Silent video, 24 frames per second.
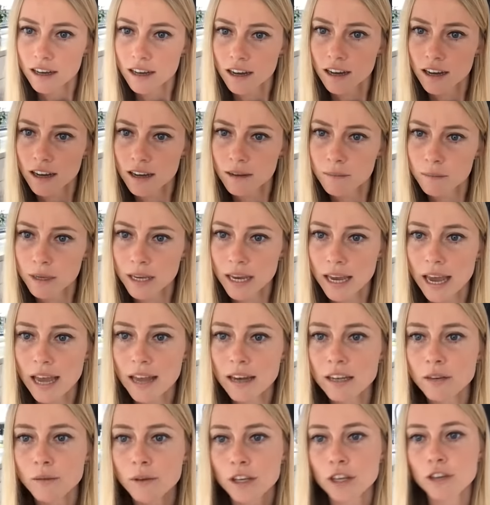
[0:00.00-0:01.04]
Um,
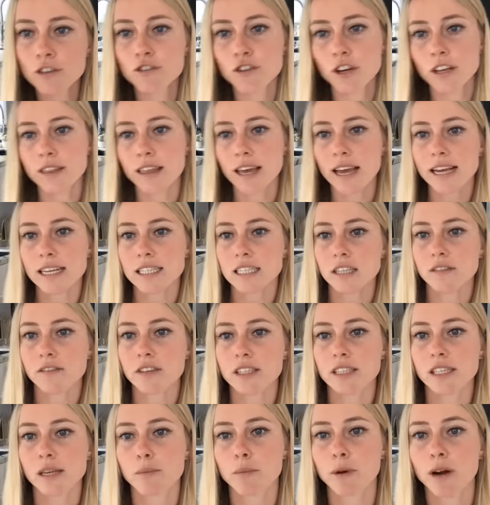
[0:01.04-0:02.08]
can you drink the ACV
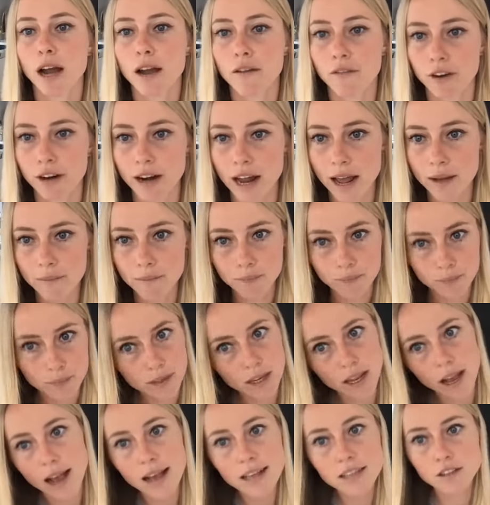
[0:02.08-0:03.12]
sipper every day?
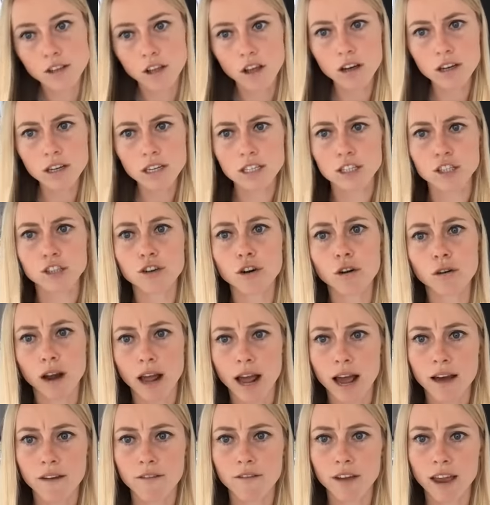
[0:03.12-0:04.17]
As long as you don't
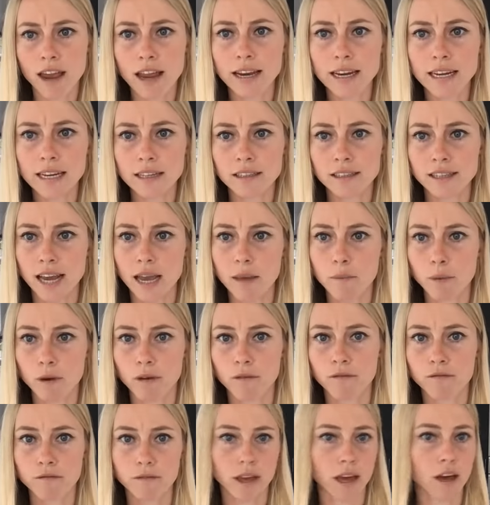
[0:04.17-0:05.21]
have any type
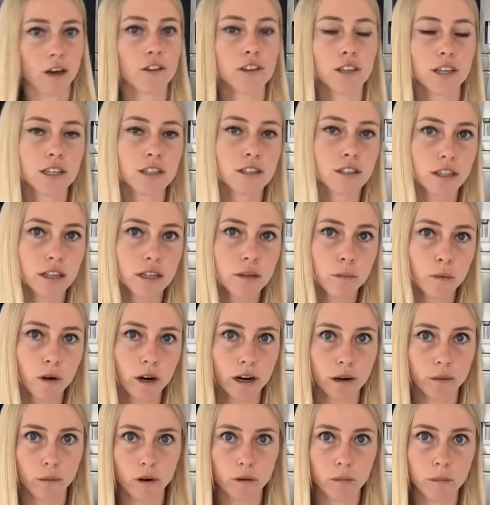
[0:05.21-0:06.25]
of health concern where
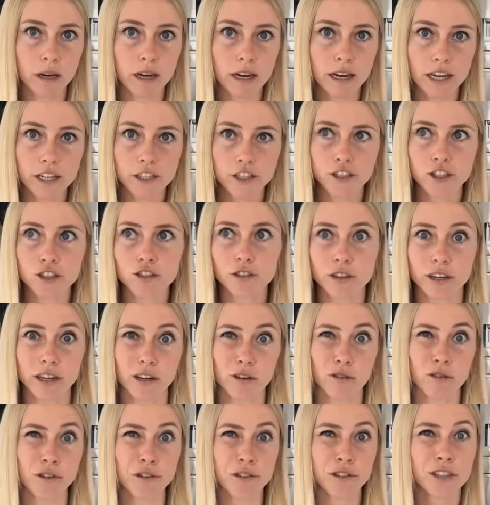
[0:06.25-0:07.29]
it would be an issue, so like an
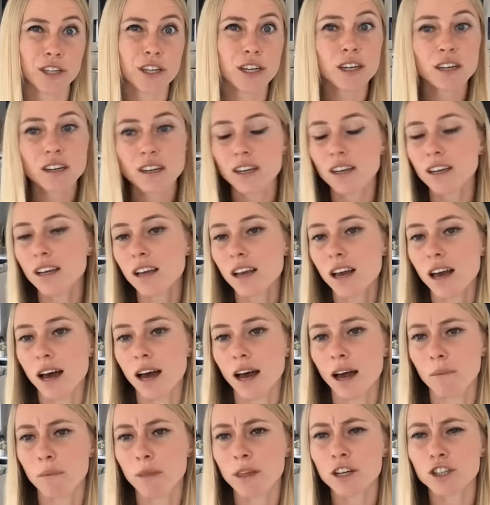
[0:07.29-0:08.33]
ulcer,
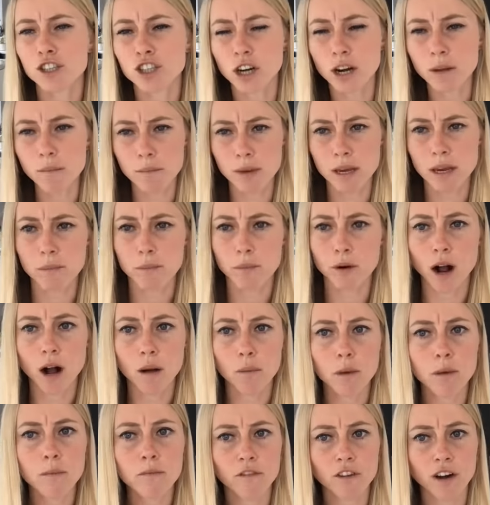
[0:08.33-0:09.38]
um, there shouldn't be a
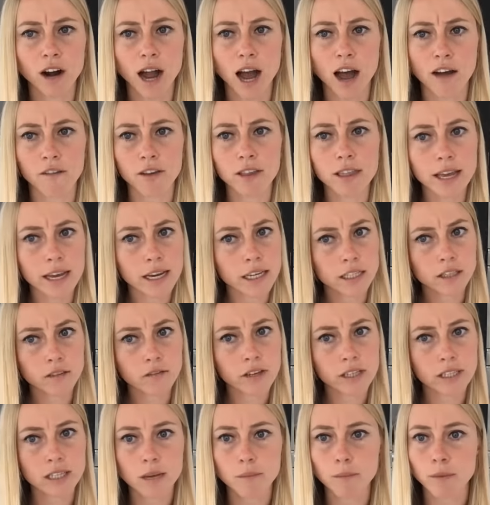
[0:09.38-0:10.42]
problem for having the
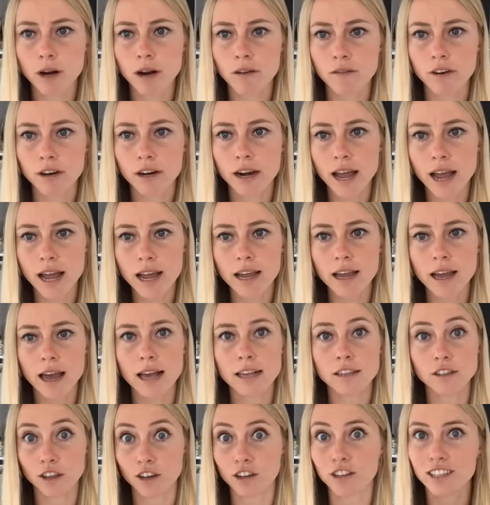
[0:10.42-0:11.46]
ACV sipper every day
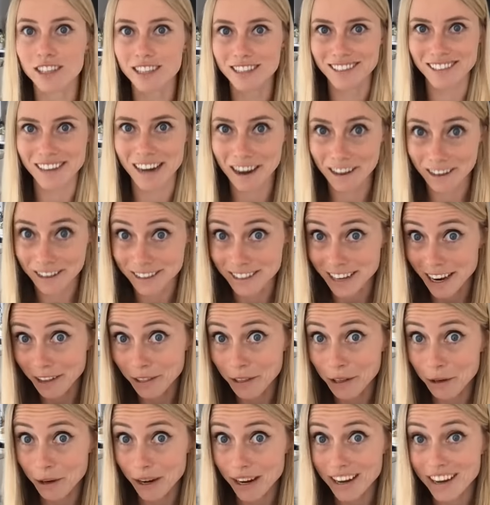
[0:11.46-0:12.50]
as long as it's
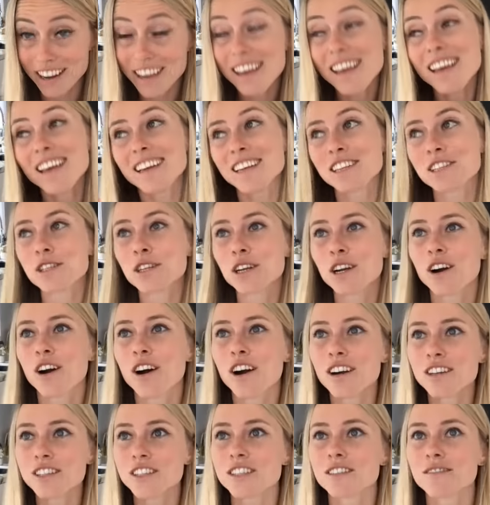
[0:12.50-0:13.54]
diluted. Because there
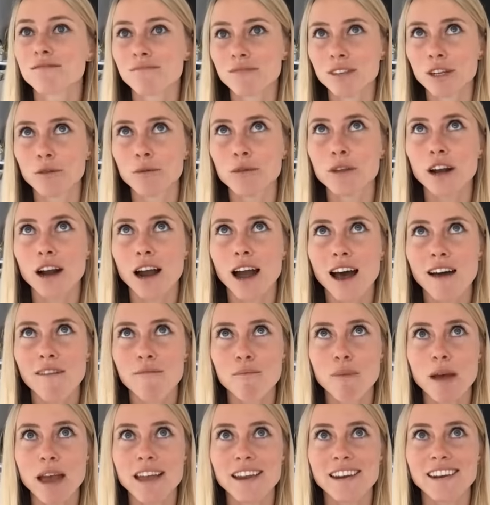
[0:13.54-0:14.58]
are, you know, there
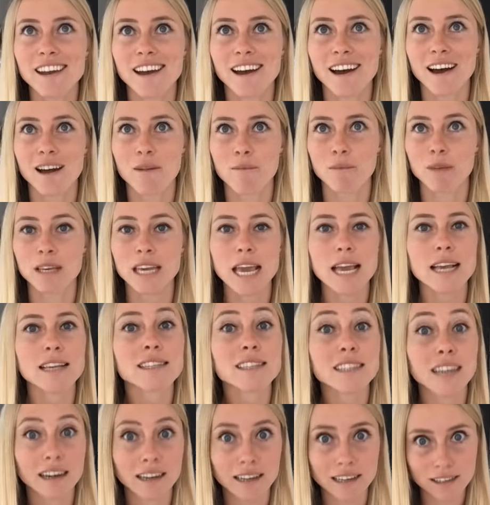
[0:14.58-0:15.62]
have been um, case
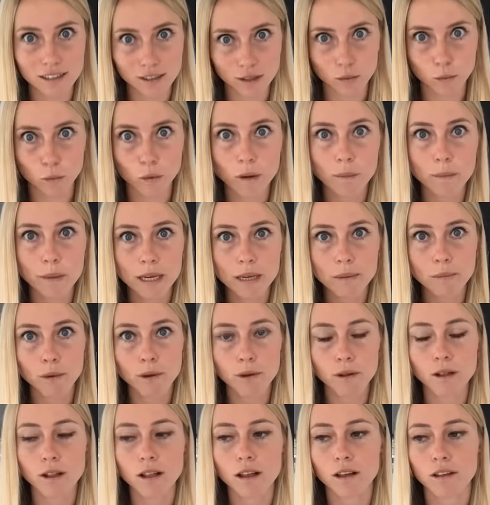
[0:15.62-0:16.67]
studies where
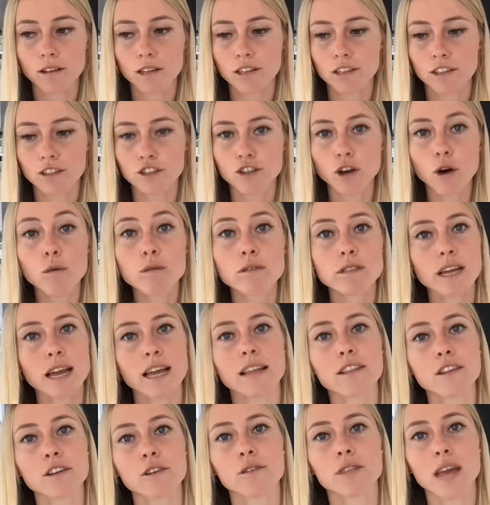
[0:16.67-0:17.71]
people don't
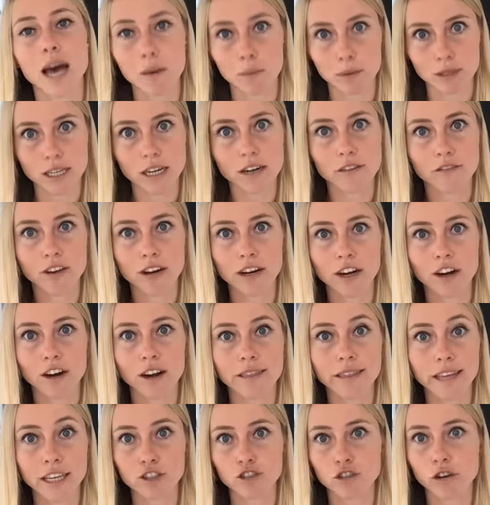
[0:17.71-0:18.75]
dilute the apple cider vinegar
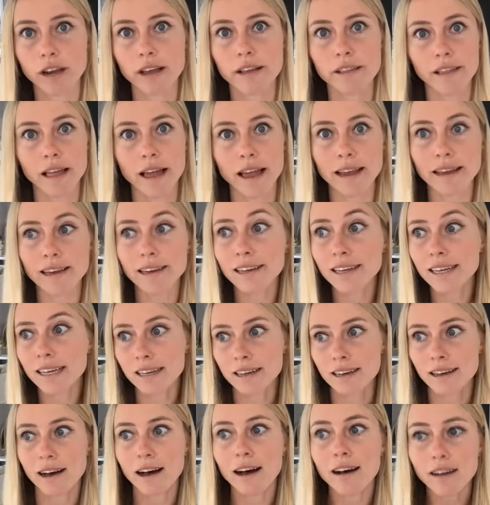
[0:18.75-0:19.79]
and they drink like
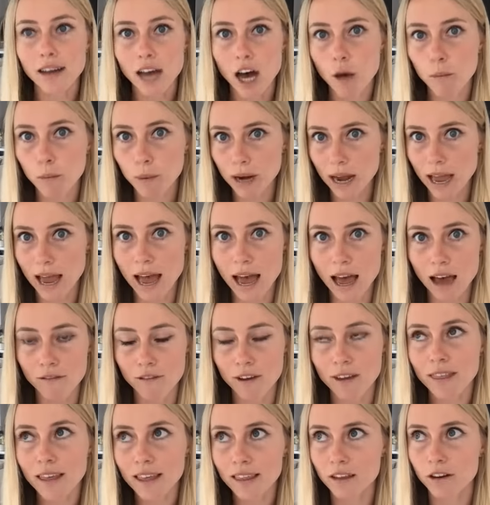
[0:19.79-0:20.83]
a cup and a half.
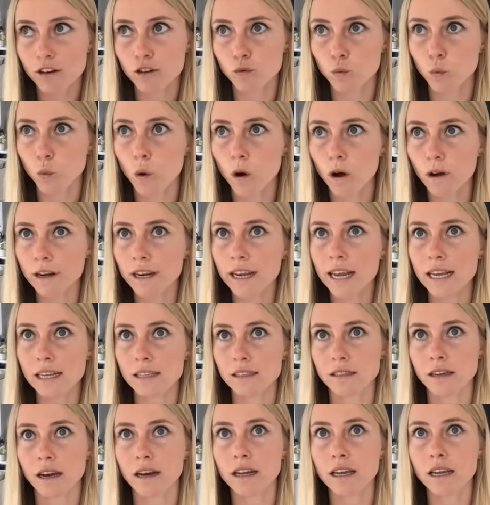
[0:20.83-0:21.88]
I think there's one case
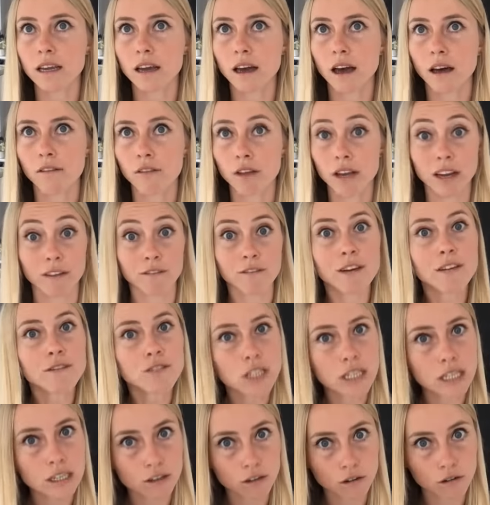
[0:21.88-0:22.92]
study of like a
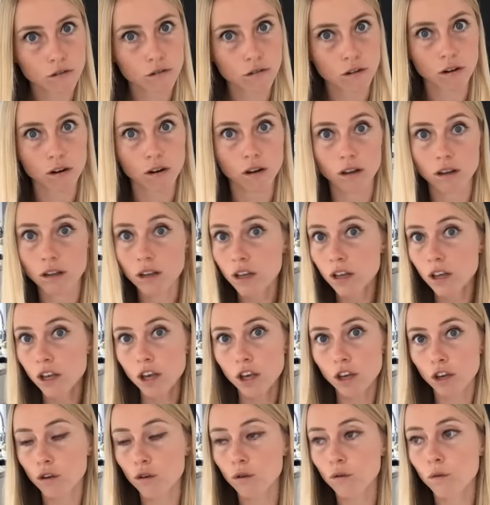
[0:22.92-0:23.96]
15 year old girl
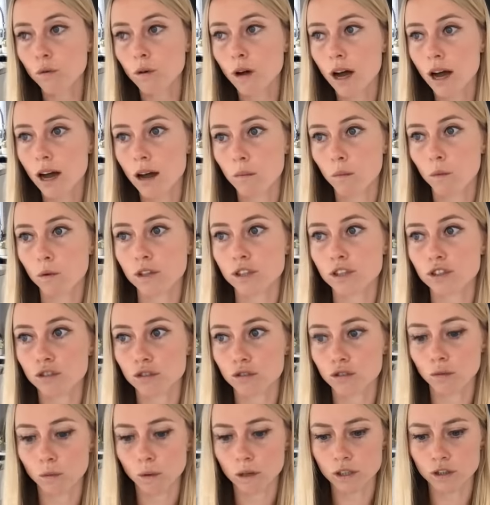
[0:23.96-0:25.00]
who um, was
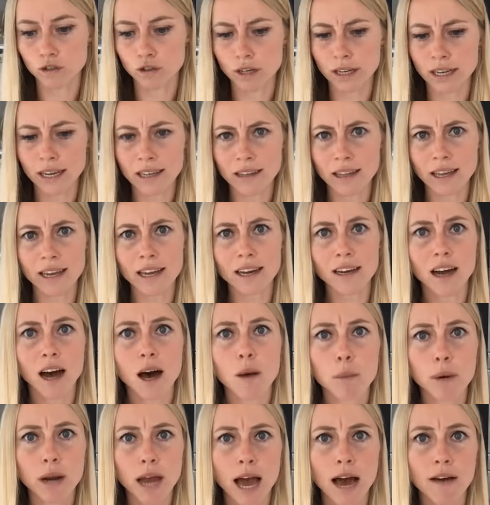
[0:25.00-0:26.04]
was drinking like a
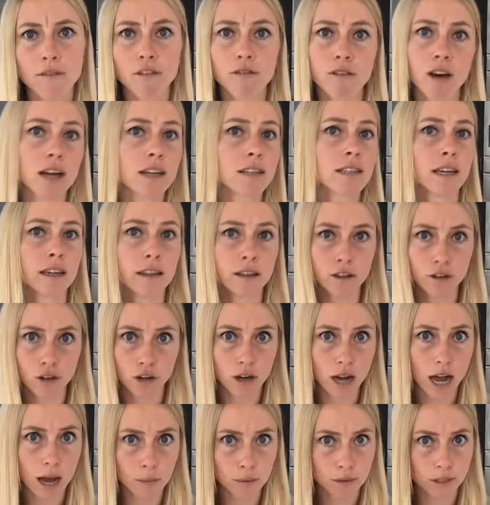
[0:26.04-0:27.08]
cup and a half of
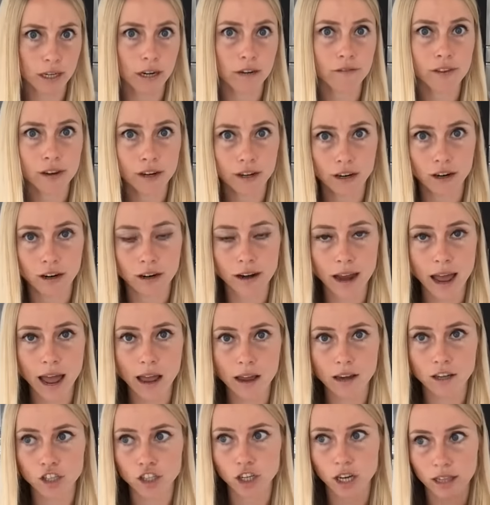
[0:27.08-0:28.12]
undiluted apple cider vinegar a
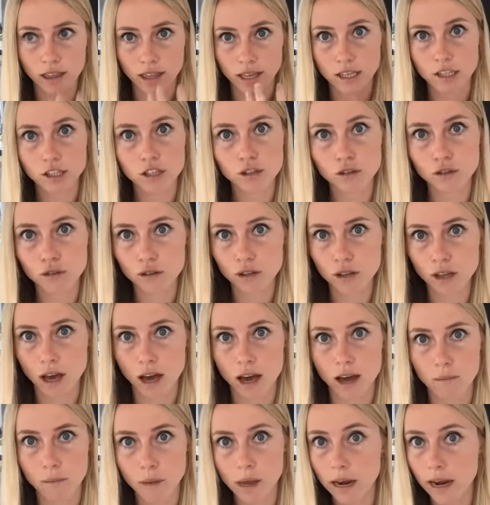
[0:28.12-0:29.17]
day, and she had like tooth
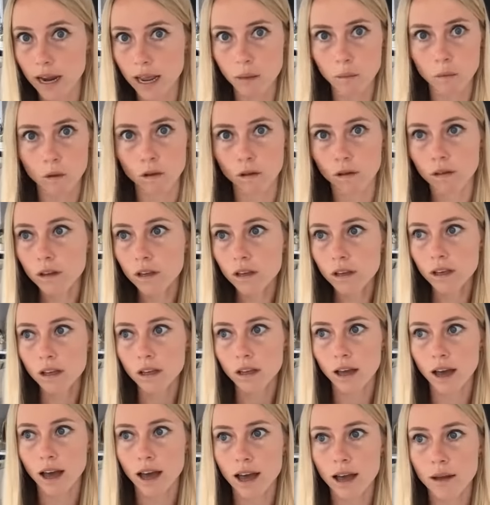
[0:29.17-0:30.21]
um, enamel
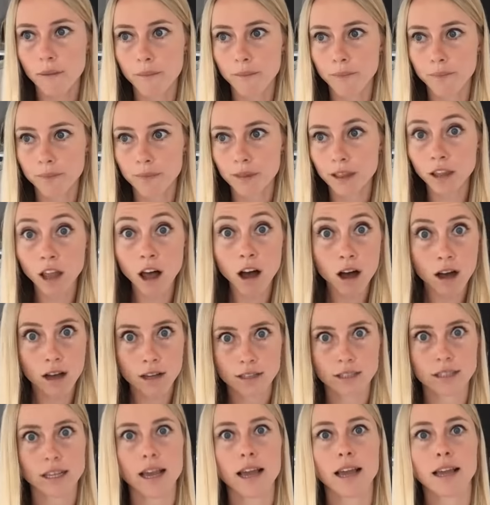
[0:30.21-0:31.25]
um,
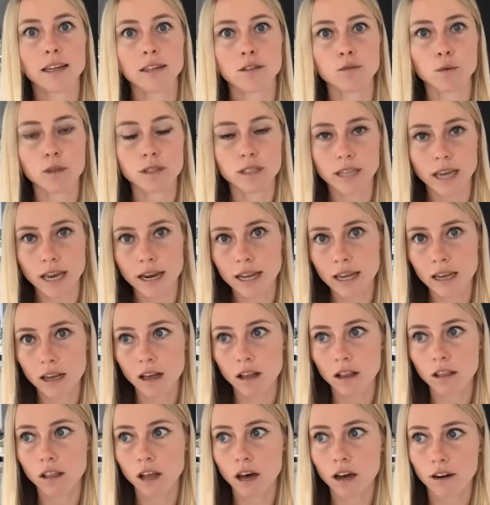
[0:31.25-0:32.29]
loss and was getting
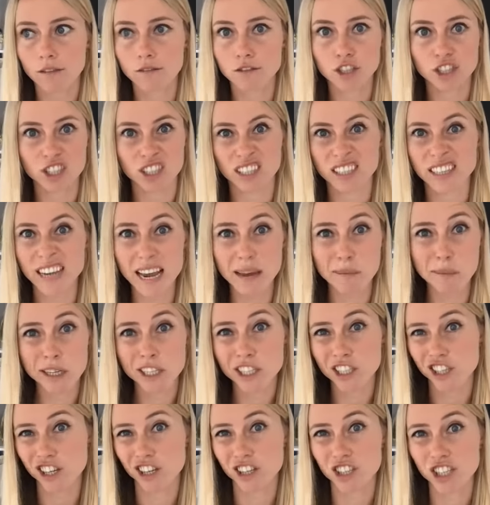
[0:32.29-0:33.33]
a lot of just
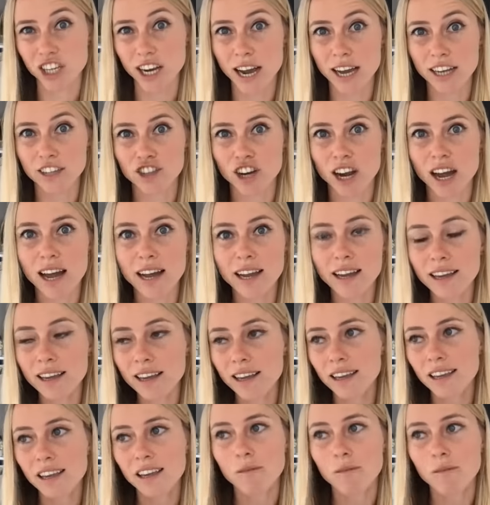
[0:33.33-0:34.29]
damage to her GI tract.